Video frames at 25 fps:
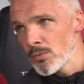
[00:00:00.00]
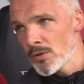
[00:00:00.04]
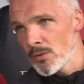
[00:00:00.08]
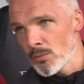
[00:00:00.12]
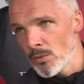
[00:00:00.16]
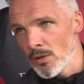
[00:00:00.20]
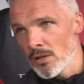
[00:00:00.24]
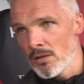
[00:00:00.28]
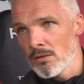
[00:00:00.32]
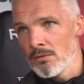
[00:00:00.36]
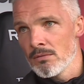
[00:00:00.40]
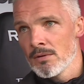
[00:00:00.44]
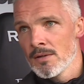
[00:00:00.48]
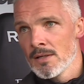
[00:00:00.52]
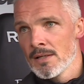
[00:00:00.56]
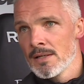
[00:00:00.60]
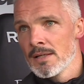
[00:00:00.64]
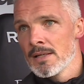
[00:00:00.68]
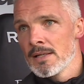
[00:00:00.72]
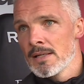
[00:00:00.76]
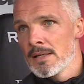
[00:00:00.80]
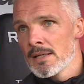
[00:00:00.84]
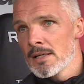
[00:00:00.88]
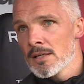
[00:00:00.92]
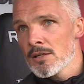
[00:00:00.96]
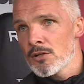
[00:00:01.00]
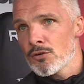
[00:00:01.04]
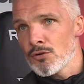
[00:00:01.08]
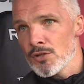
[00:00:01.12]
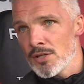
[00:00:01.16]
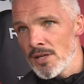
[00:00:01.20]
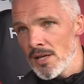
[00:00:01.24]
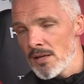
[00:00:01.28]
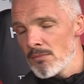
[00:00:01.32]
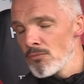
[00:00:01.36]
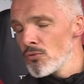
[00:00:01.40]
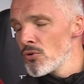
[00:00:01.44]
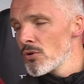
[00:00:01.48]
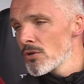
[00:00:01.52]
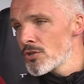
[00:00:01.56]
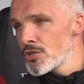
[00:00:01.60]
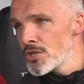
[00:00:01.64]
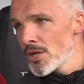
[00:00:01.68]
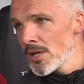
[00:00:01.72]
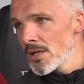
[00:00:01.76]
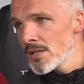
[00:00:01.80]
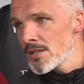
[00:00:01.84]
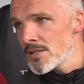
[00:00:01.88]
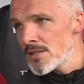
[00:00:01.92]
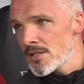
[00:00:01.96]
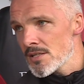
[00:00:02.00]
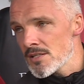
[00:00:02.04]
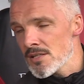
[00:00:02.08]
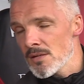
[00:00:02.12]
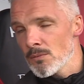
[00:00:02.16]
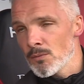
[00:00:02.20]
We will create more chances